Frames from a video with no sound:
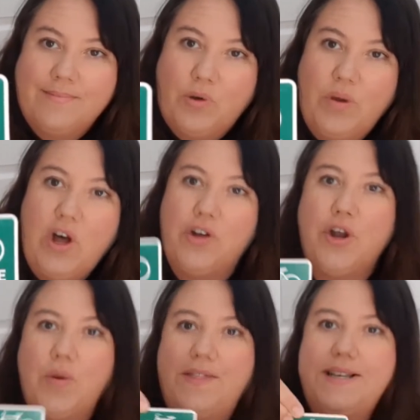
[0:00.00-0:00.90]
We all
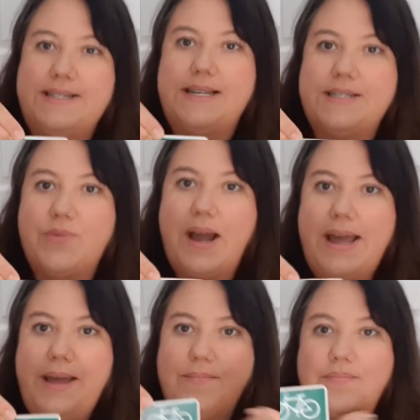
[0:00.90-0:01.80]
know what this is,
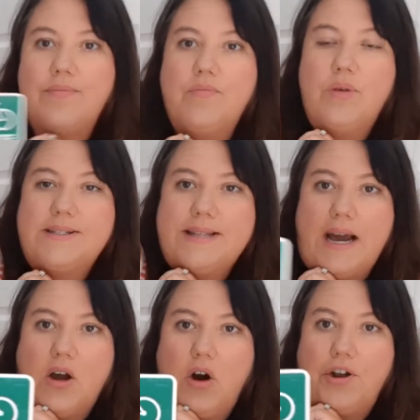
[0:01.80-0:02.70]
right? What's
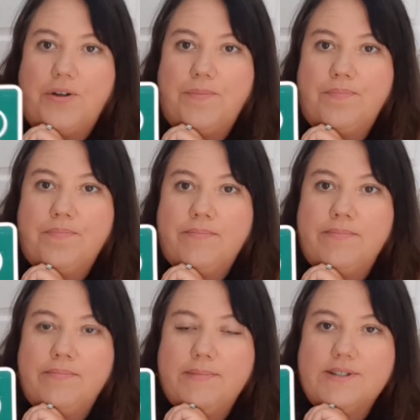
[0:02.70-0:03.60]
that called?
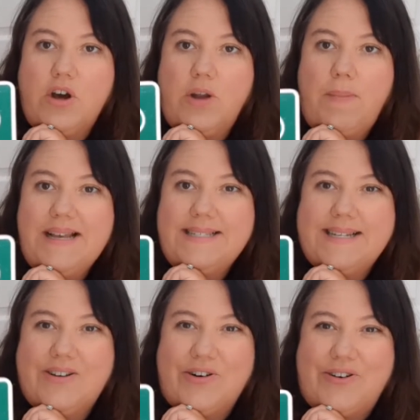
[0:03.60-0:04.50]
It's called a
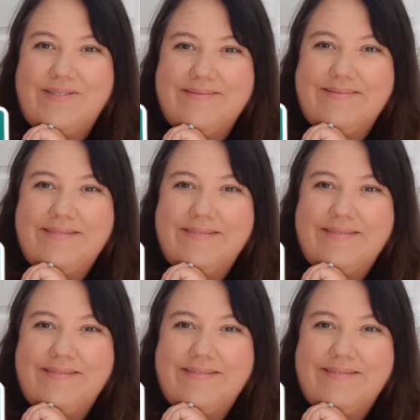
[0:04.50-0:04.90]
bicycle.